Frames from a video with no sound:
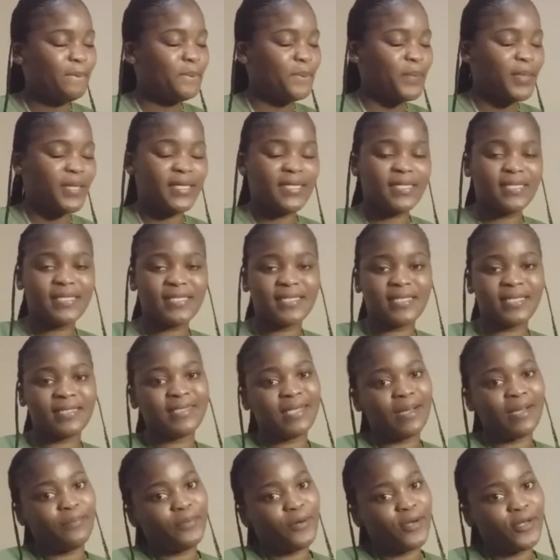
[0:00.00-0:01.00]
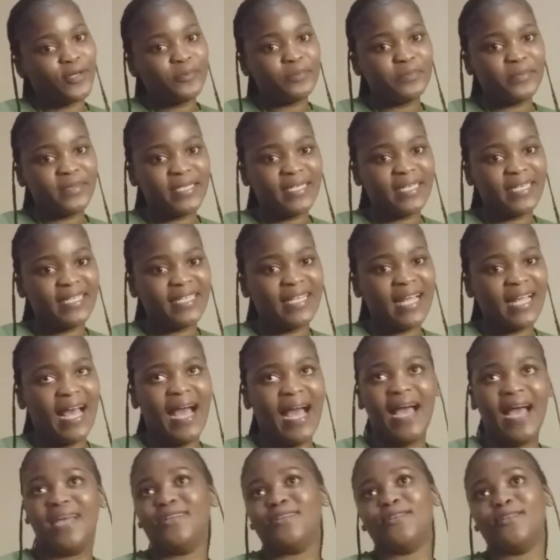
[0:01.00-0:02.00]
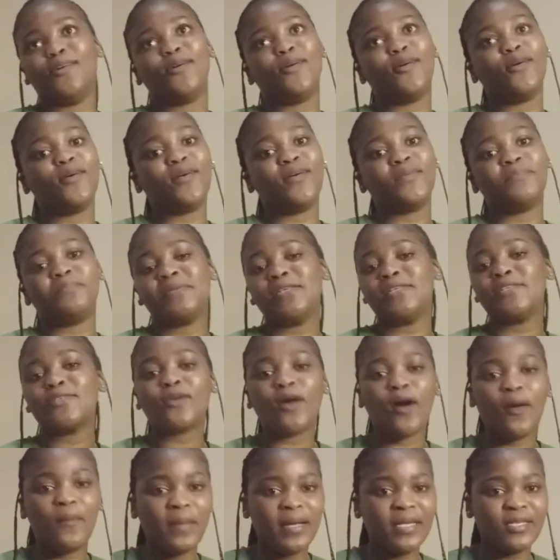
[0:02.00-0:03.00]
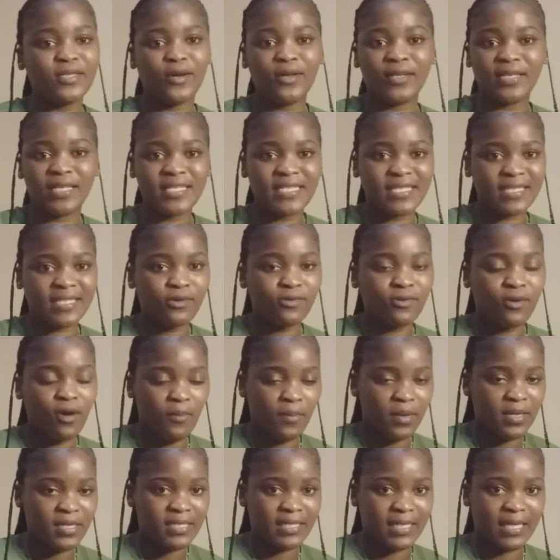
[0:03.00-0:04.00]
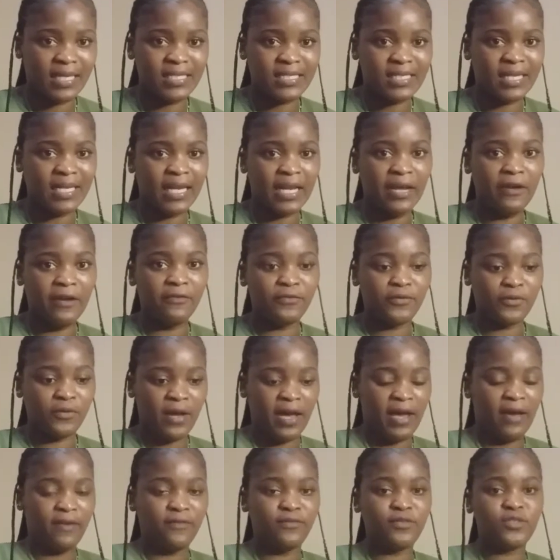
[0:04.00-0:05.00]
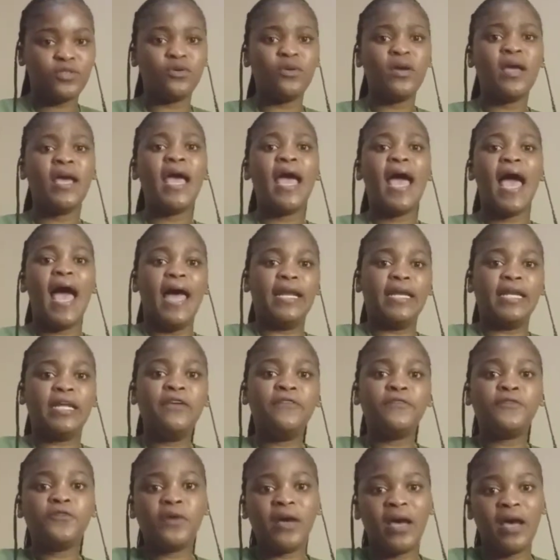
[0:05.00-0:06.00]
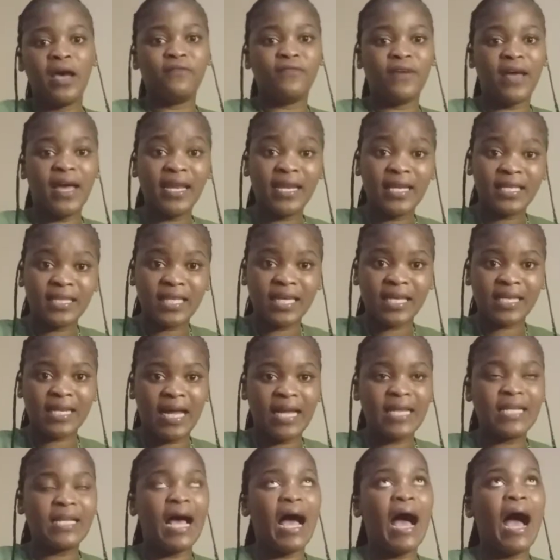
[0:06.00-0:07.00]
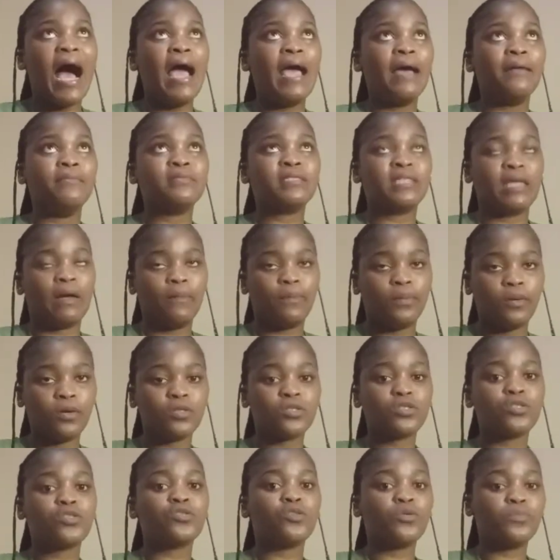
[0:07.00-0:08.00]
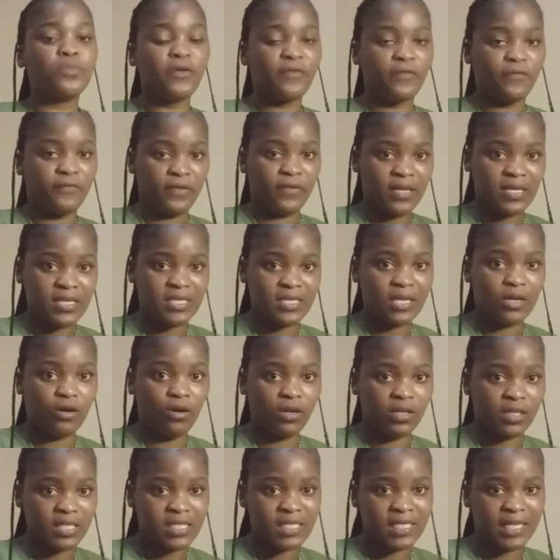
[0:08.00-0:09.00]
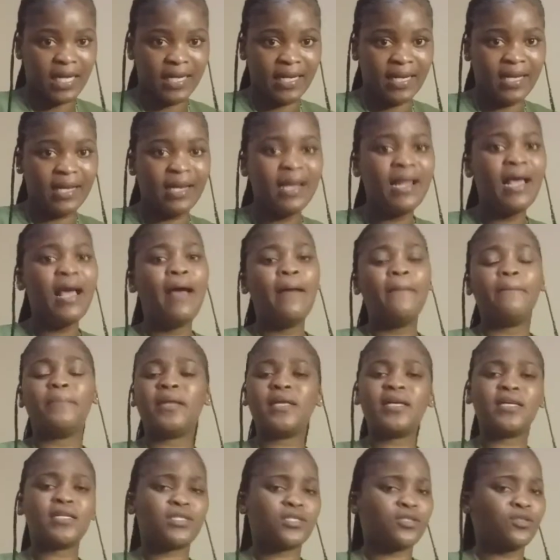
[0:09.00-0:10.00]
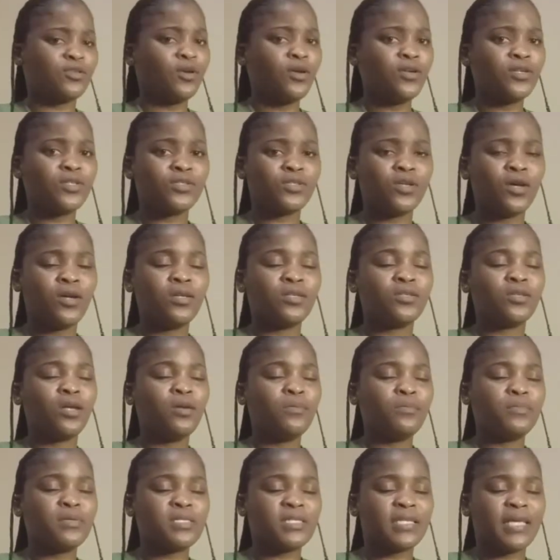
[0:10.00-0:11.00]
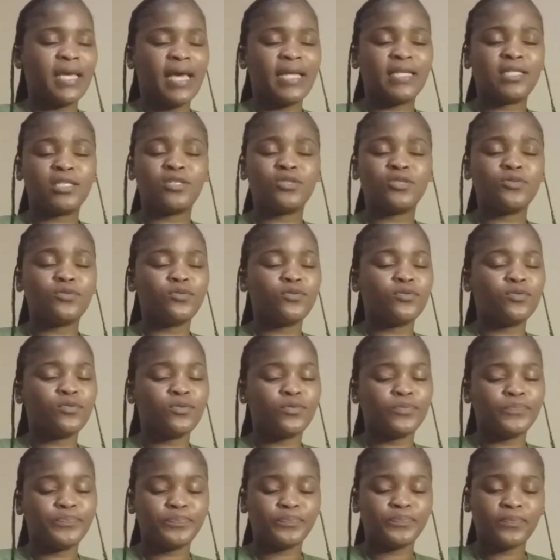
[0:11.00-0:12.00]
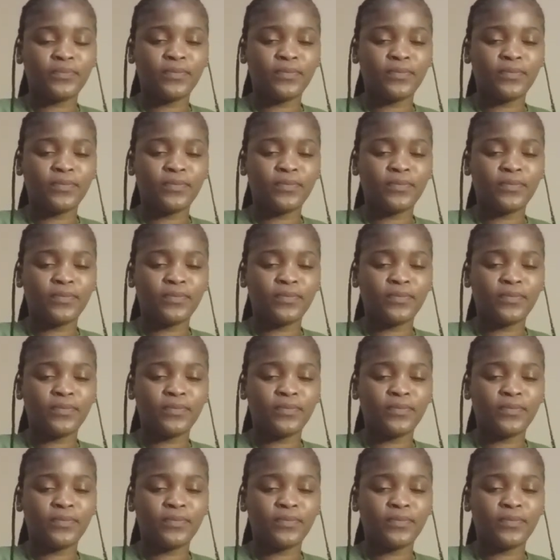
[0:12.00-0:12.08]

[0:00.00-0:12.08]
Please support me. I know, please comment on this comment section if you have to, and if you have anything that I am supposed to be fixing on this channel, please don't be scared to